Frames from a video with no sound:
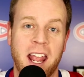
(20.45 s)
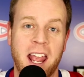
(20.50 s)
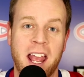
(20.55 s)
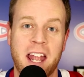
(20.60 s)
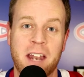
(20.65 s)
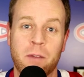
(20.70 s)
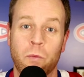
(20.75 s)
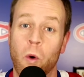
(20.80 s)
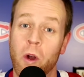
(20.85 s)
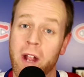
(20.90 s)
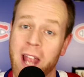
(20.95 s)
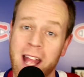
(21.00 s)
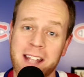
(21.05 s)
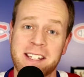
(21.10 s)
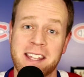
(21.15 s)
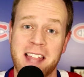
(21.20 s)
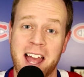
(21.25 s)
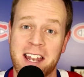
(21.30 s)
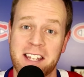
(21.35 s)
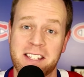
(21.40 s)
And we'll get
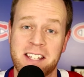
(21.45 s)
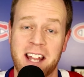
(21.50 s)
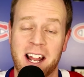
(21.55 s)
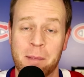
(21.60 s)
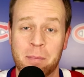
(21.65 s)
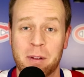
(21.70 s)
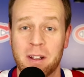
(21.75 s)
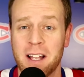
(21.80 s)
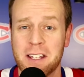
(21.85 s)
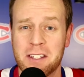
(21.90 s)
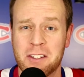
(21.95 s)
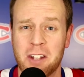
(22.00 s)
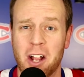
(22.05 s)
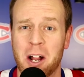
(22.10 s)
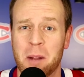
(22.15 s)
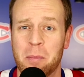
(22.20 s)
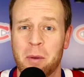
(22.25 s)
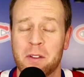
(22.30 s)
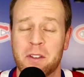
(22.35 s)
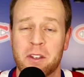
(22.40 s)
to that in a second. But let's
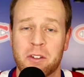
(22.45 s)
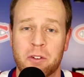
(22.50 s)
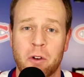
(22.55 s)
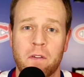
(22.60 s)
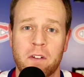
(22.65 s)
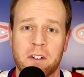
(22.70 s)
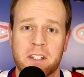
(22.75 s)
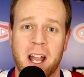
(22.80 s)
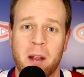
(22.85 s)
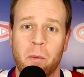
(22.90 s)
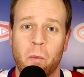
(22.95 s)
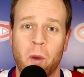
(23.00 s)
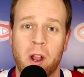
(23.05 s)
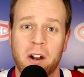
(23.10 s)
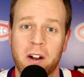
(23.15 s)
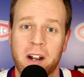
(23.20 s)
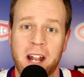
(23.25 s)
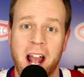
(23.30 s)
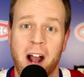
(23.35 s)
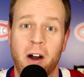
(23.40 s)
talk about this overtime
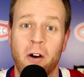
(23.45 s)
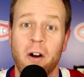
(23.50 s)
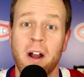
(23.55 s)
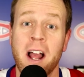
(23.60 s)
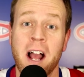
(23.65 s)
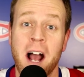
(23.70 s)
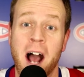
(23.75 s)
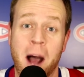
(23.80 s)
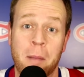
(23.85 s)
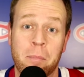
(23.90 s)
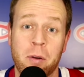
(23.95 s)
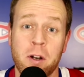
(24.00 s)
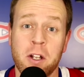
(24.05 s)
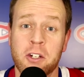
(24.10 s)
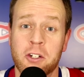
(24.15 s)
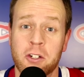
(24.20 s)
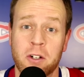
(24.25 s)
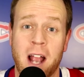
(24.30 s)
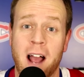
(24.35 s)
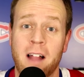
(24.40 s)
winner and how I'm pretty
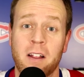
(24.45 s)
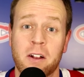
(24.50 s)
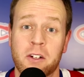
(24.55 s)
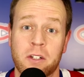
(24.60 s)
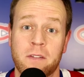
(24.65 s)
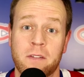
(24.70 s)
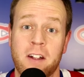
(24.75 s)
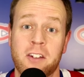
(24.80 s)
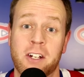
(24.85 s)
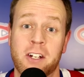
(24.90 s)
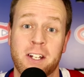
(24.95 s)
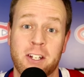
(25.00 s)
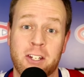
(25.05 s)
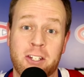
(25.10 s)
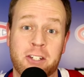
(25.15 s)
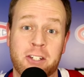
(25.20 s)
sure Alex Ovechkin is